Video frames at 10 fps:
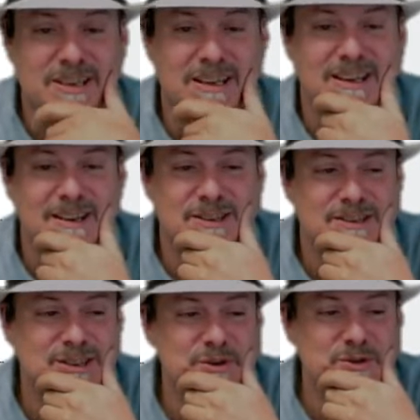uh,
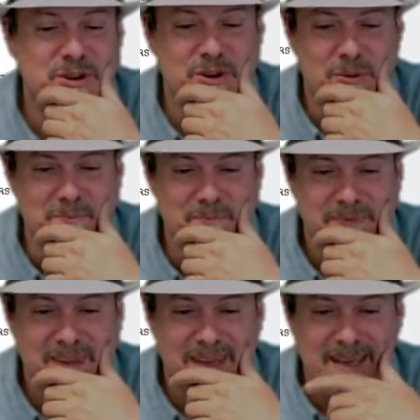YouTube.
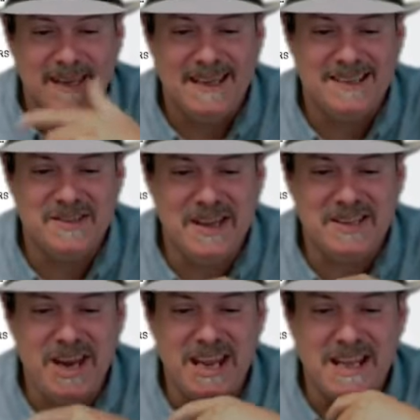It's uh,
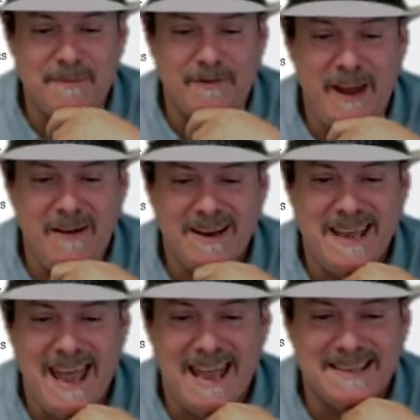Jacob
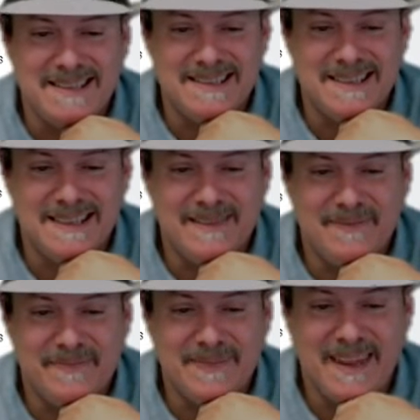Veritas,
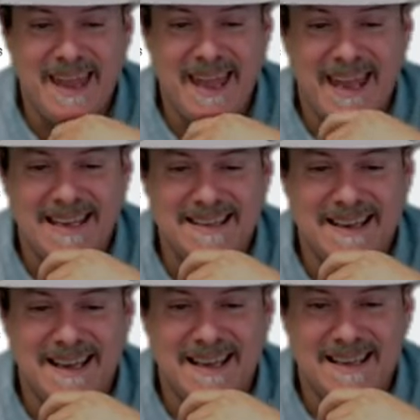and
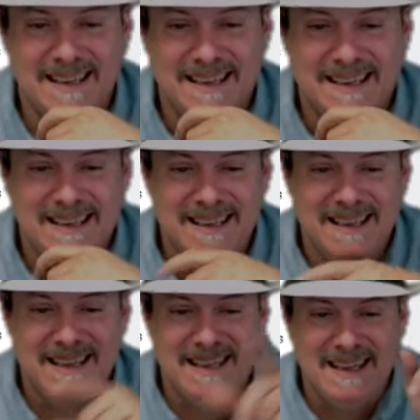uh,
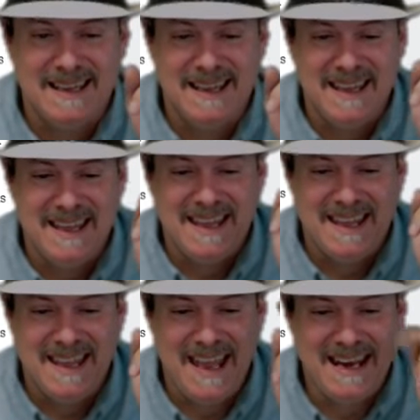
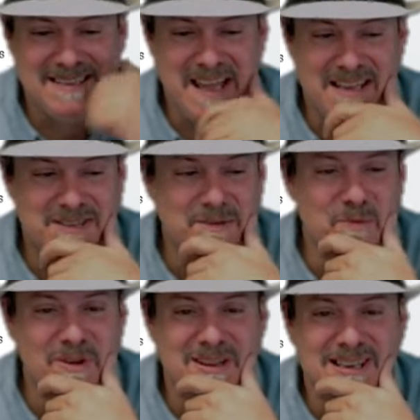and he's got
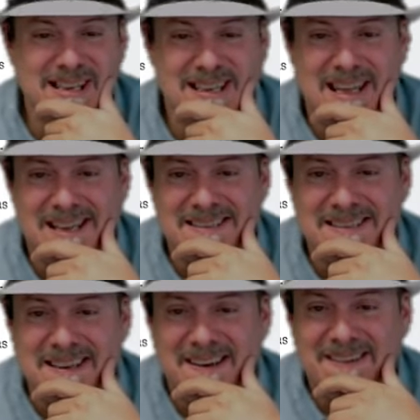some really neat
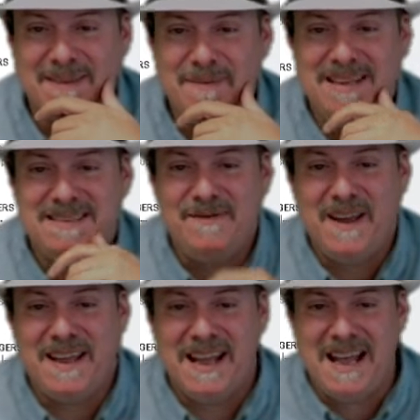things here. Let me see if I can